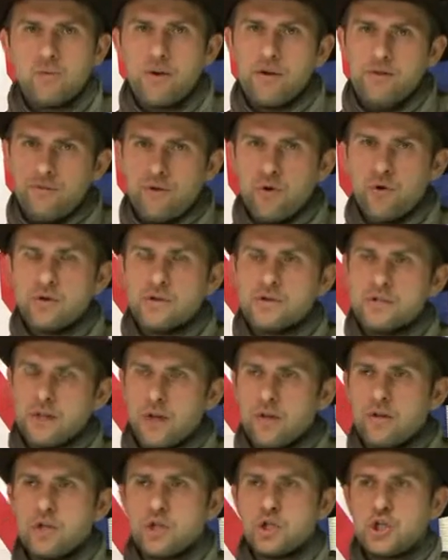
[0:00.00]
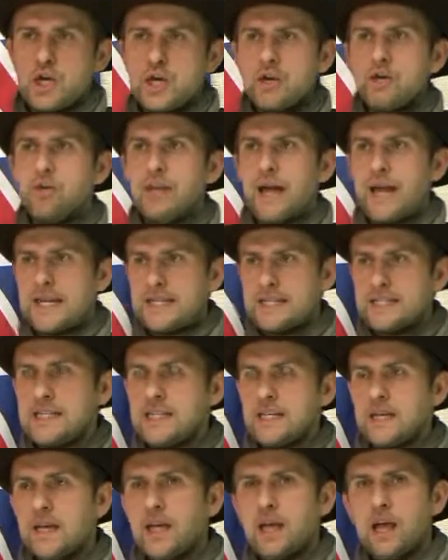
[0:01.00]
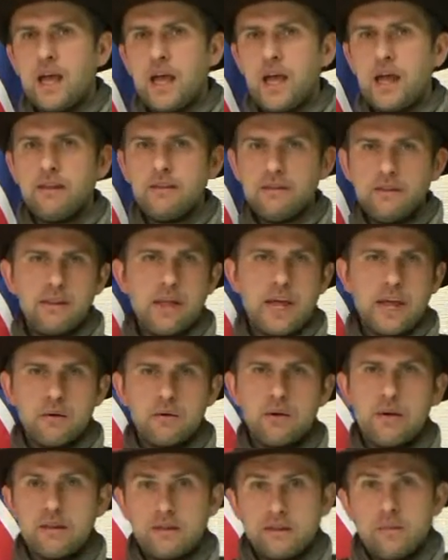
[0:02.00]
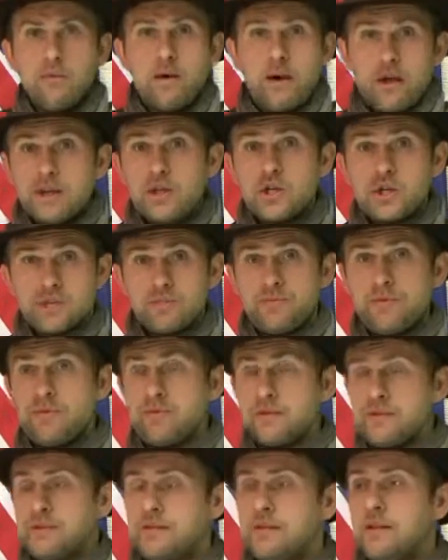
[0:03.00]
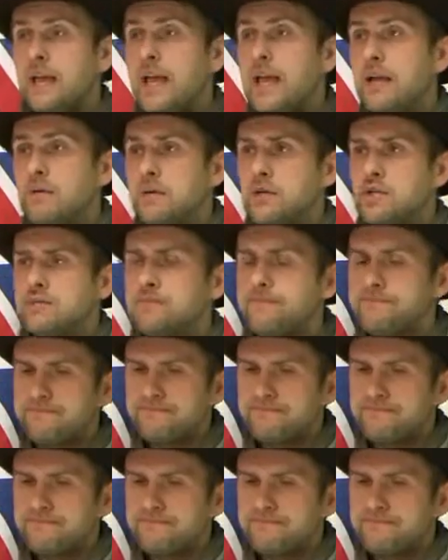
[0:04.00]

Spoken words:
We're focused on a general idea, and the body just produces the language.